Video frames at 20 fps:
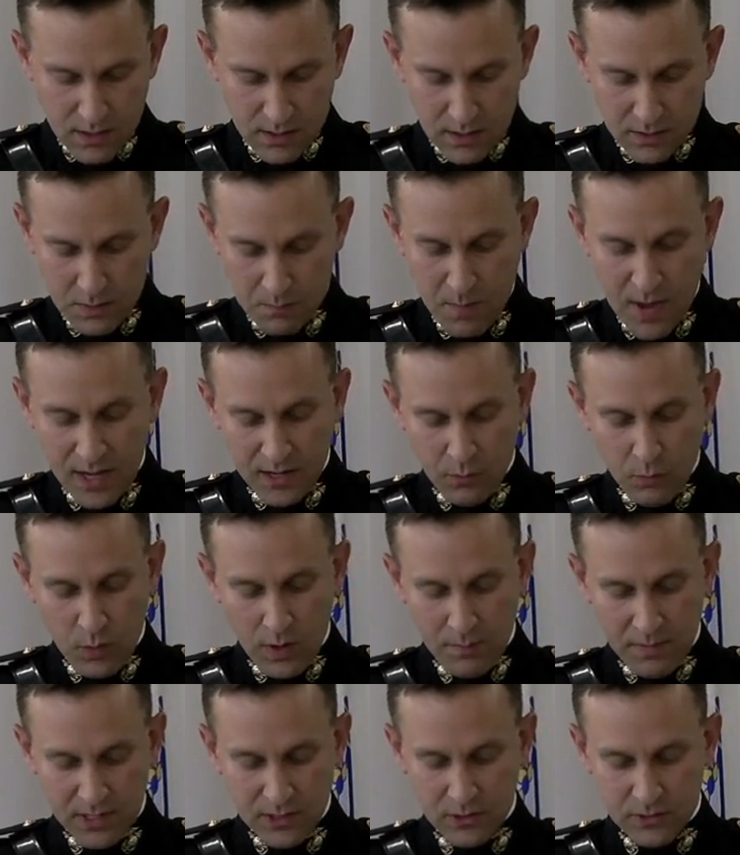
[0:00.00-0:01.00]
The men and
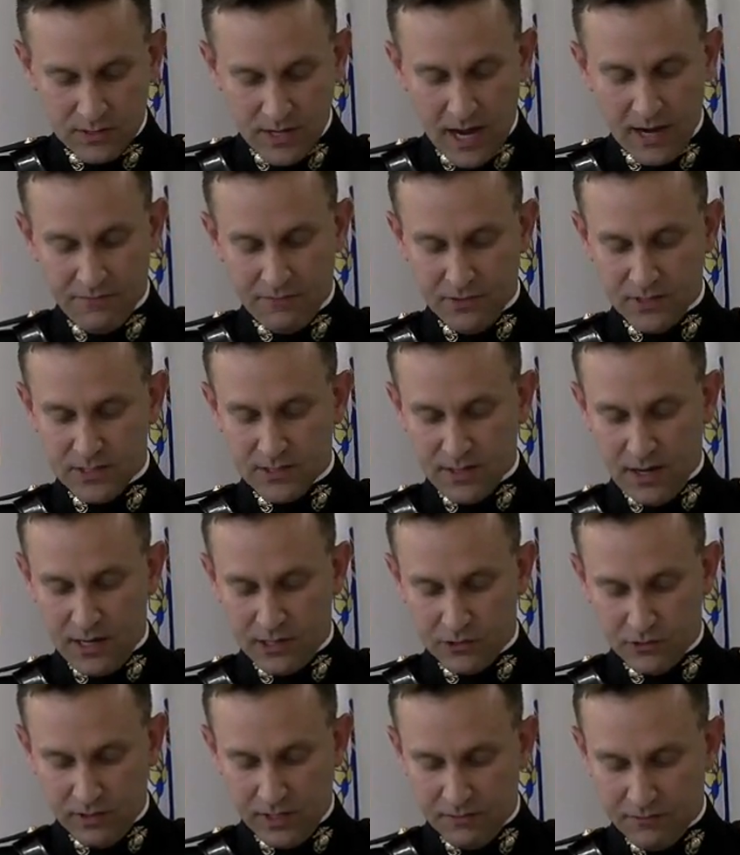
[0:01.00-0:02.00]
women who died for this
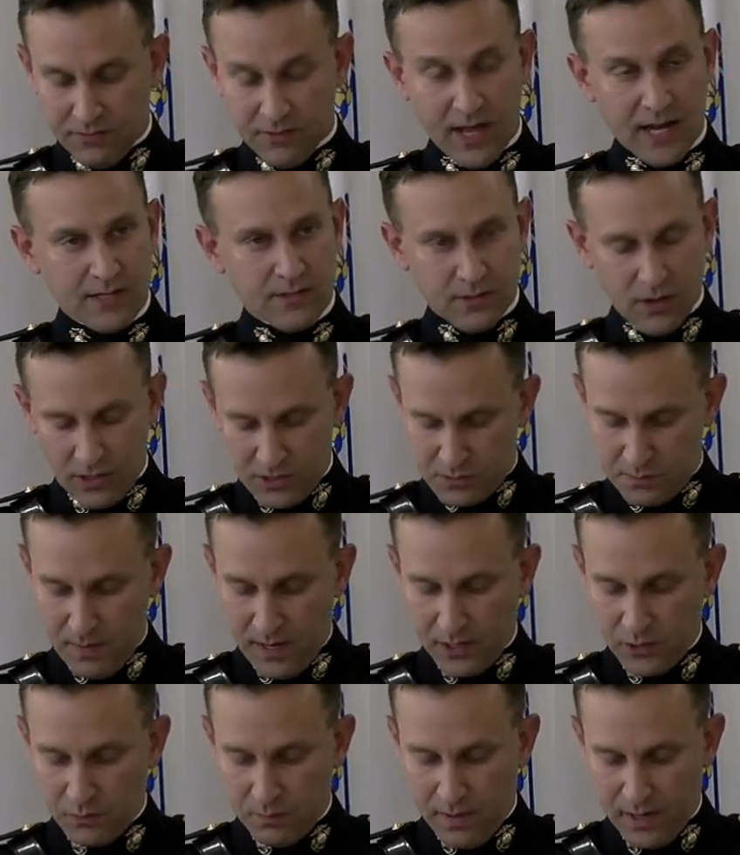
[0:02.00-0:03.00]
country and for that
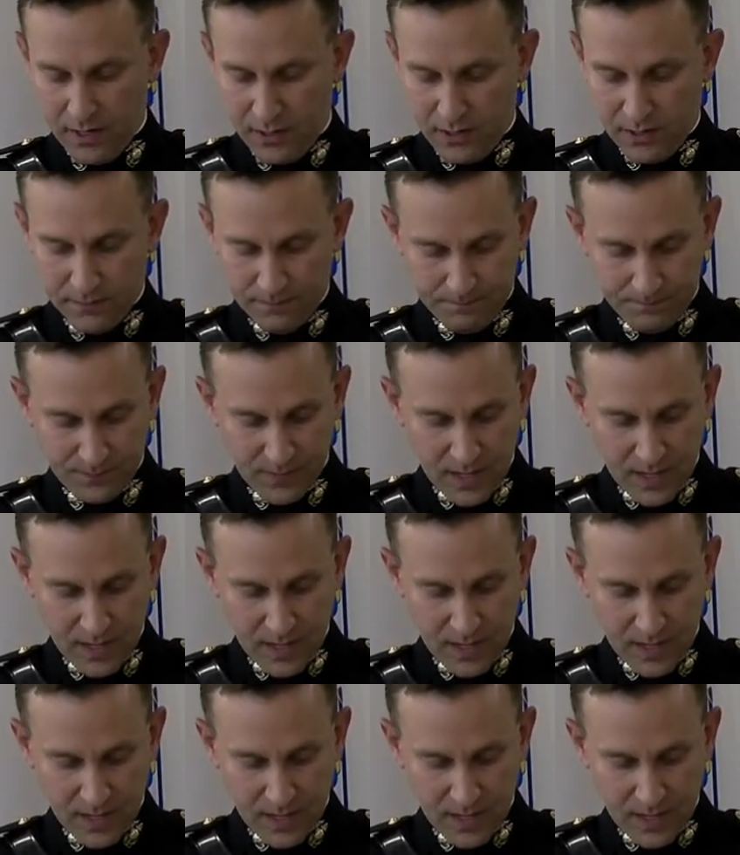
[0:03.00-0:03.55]
Star-Spangled Banner